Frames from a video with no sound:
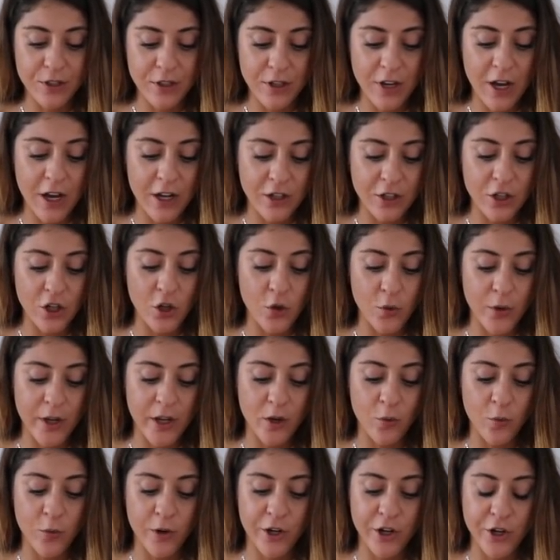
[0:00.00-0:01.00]
not
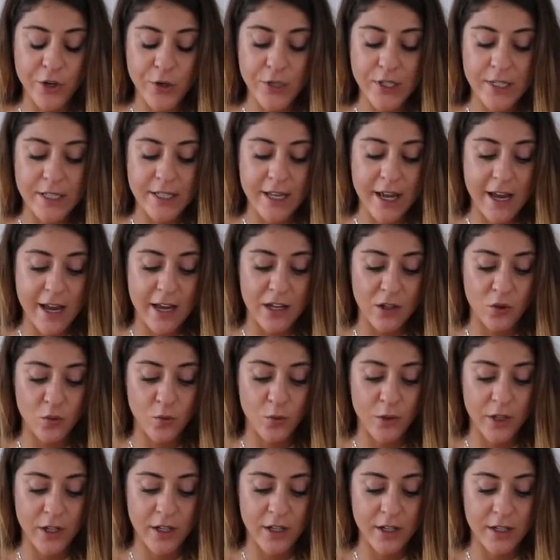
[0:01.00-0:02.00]
knowing where you
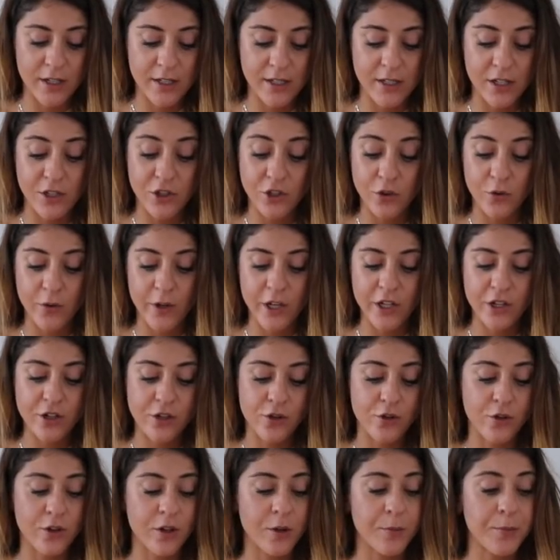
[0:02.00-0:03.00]
stand within a
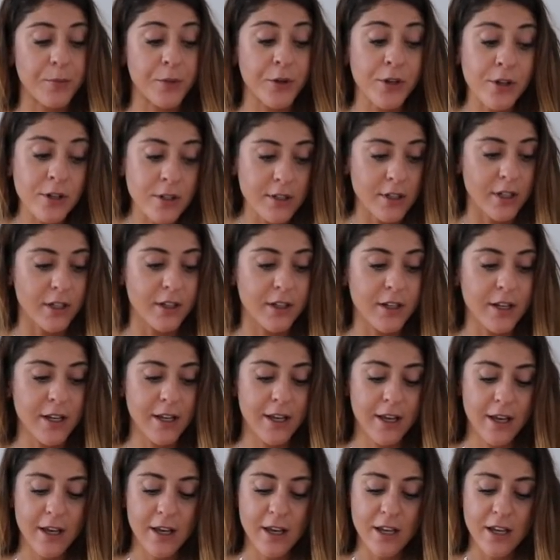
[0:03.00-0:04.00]
situation or a person.
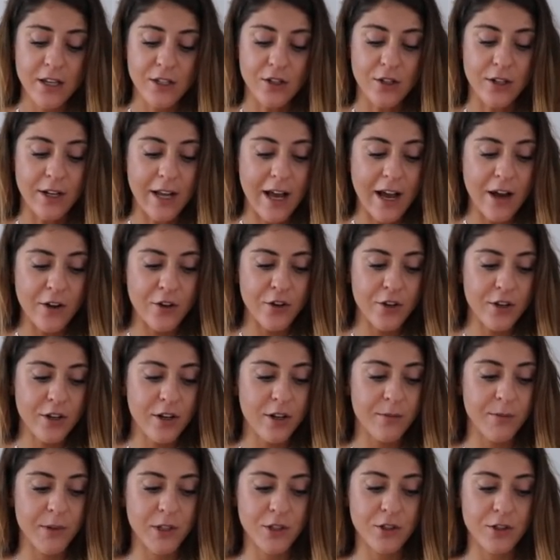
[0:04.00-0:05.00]
So now you're
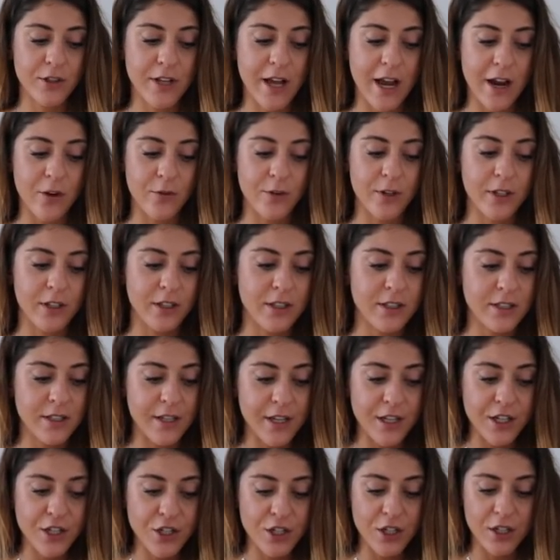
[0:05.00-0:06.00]
coming to that
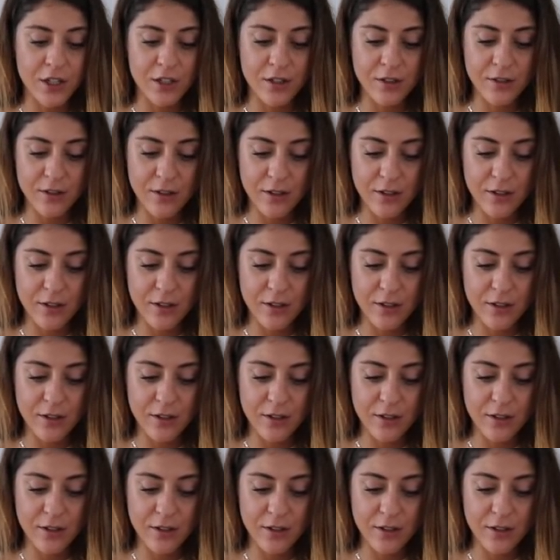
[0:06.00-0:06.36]
realization,